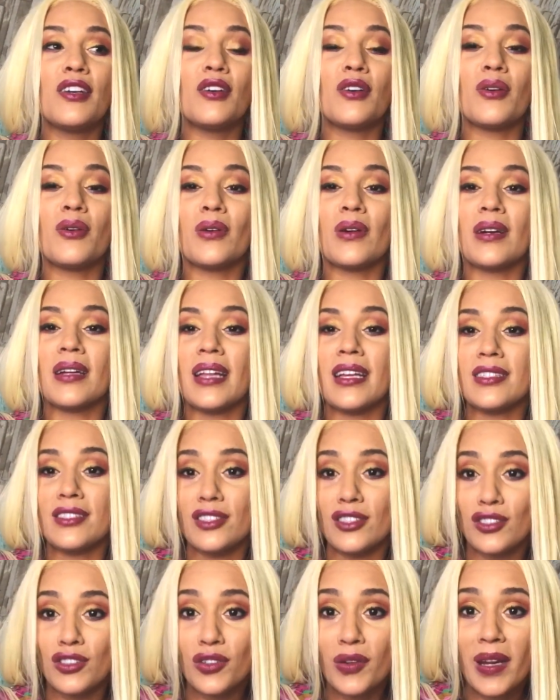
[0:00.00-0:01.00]
or likes to
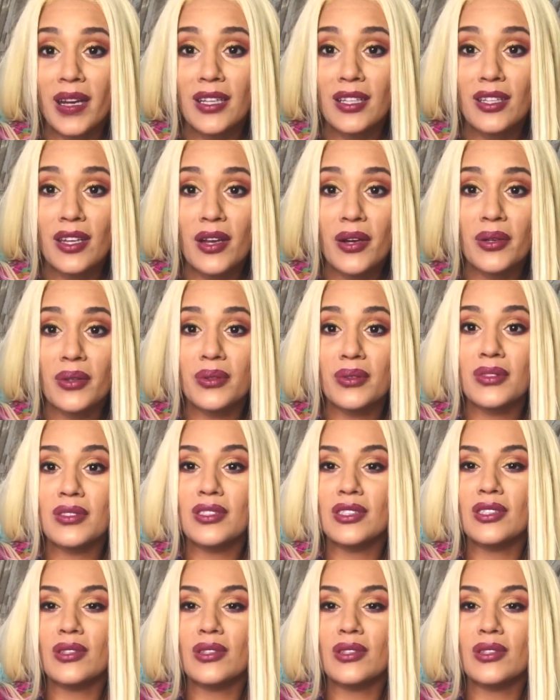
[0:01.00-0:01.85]
trade notes